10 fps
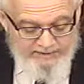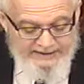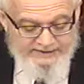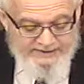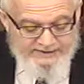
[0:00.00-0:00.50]

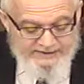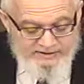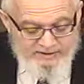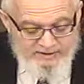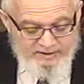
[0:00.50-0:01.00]
he says,
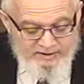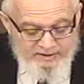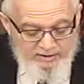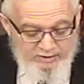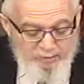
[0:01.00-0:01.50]

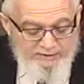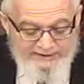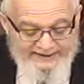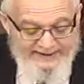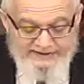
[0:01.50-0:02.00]
the, the
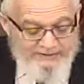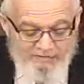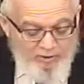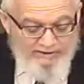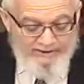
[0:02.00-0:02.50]
case the
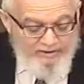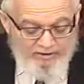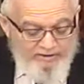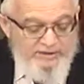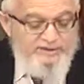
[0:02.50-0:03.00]
mocher
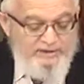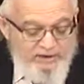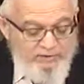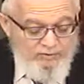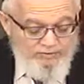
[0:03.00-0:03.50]
doesn't
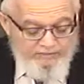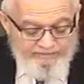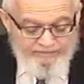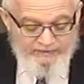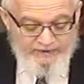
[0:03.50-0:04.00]
know,
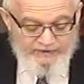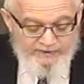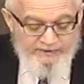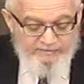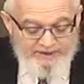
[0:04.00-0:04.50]

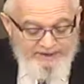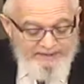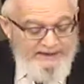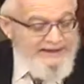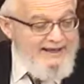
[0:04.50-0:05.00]
so the money
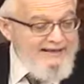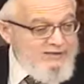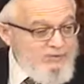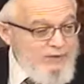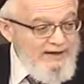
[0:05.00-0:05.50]
that he has
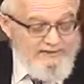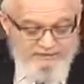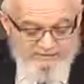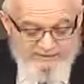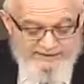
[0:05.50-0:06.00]
is what?
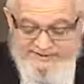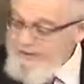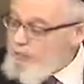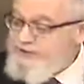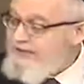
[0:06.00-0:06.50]
It's,
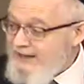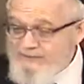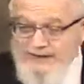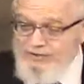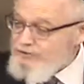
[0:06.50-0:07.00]
it was not a
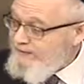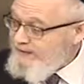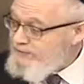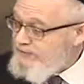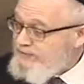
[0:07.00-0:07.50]
valid
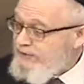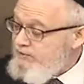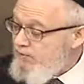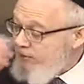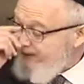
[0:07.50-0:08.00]
transfer. So the
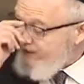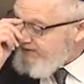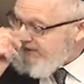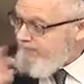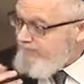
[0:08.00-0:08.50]
mocher, the
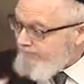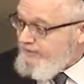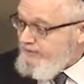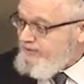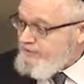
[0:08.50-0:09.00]
seller,
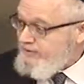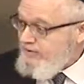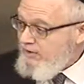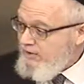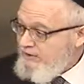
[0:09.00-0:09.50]
believes
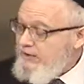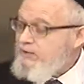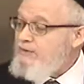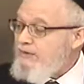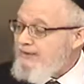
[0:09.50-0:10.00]
that
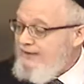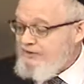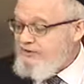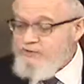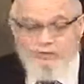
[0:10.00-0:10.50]
the money he
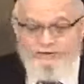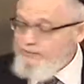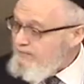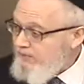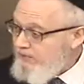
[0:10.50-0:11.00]
has is
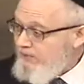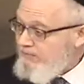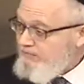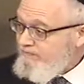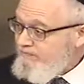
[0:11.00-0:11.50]
ordinary money.
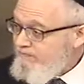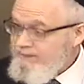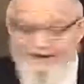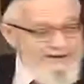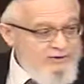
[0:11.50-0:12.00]
But
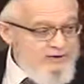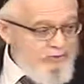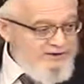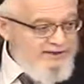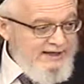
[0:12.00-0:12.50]
factually,
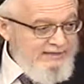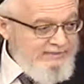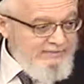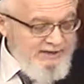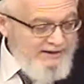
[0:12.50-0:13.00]
what does he have?
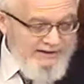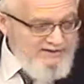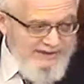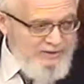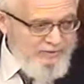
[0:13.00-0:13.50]
The money he has is
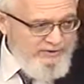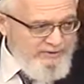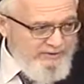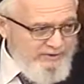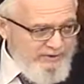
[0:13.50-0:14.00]
not ordinary
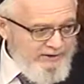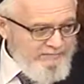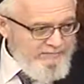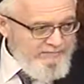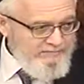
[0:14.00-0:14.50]
money.
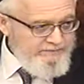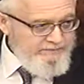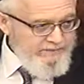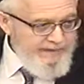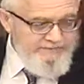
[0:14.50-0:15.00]

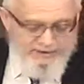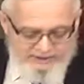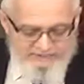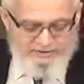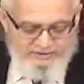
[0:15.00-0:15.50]
He believes